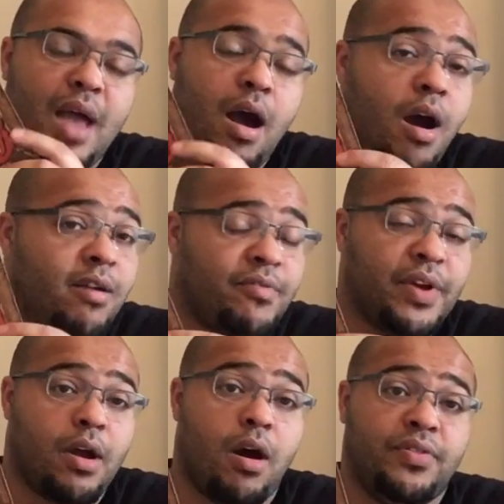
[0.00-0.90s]

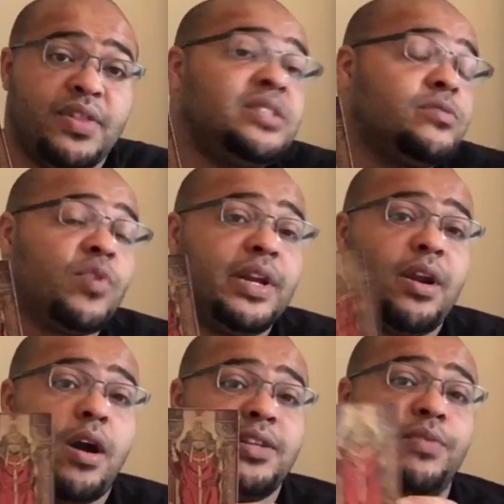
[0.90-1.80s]
Hierophant card. This is really
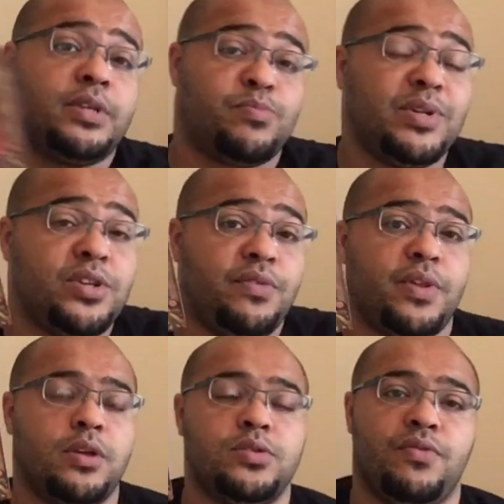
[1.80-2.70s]
nice, for, especially
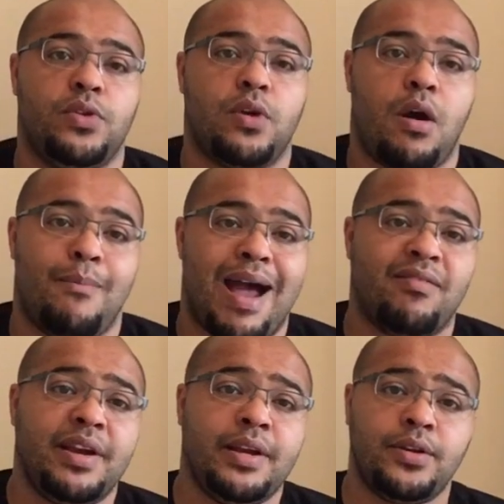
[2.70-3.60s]
for those of you that are
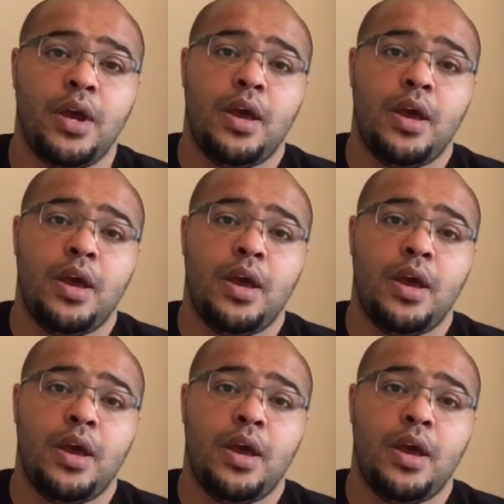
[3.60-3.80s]
married.